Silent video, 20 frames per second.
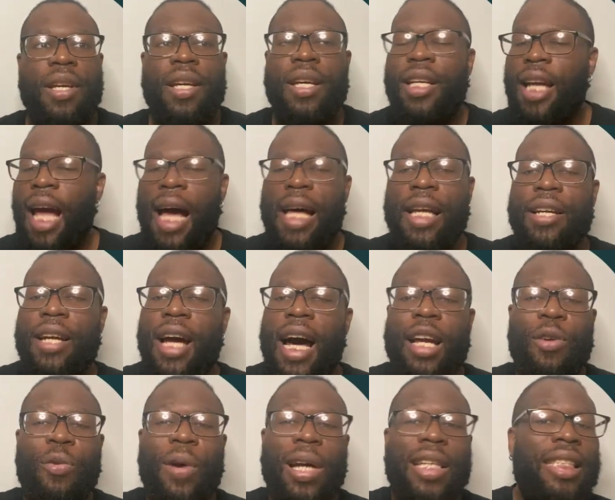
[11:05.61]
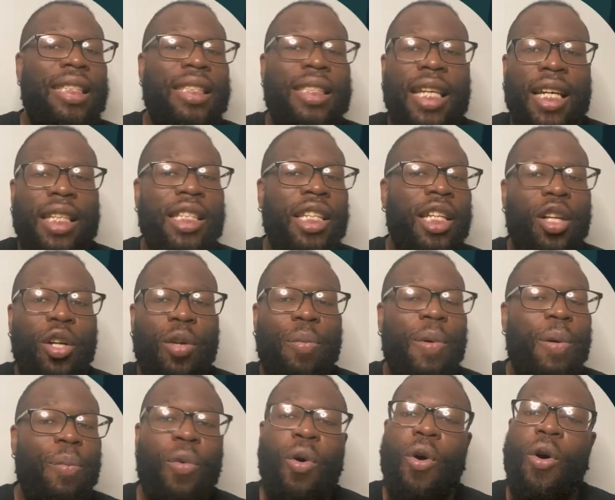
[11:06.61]
you got to raise the stakes a little bit
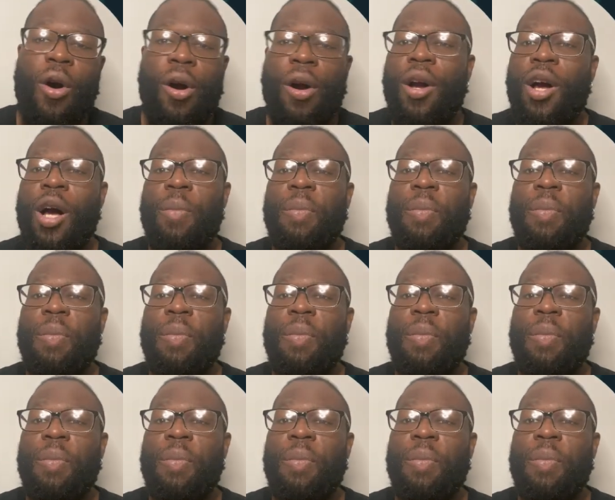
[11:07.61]
more. But